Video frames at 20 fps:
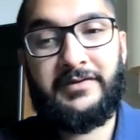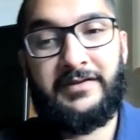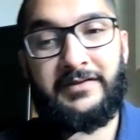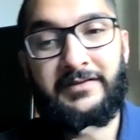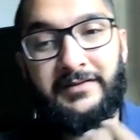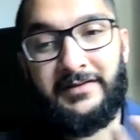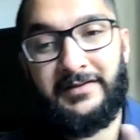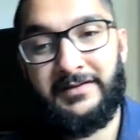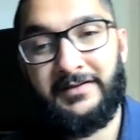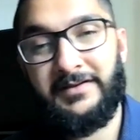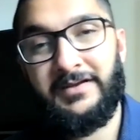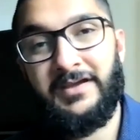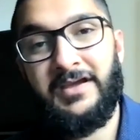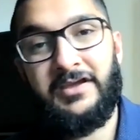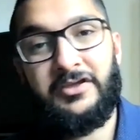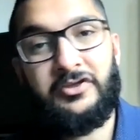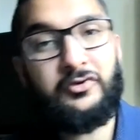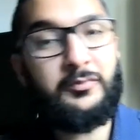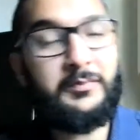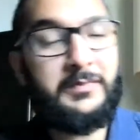and the
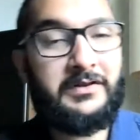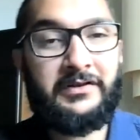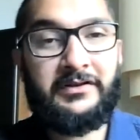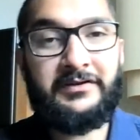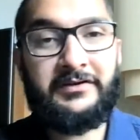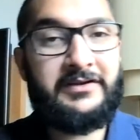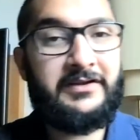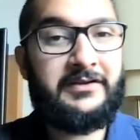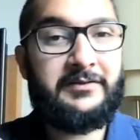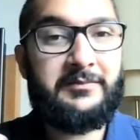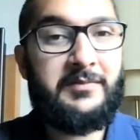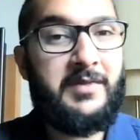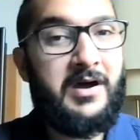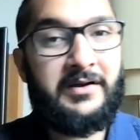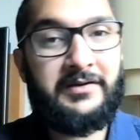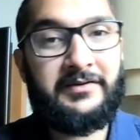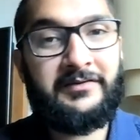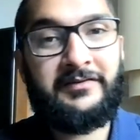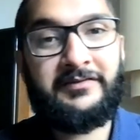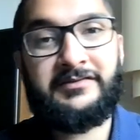humility and
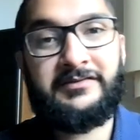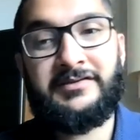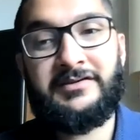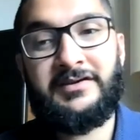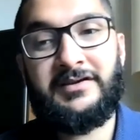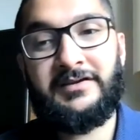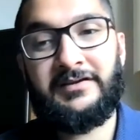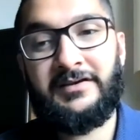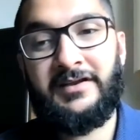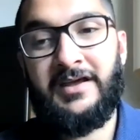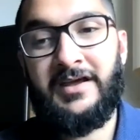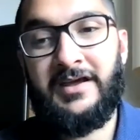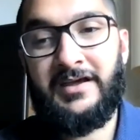modesty and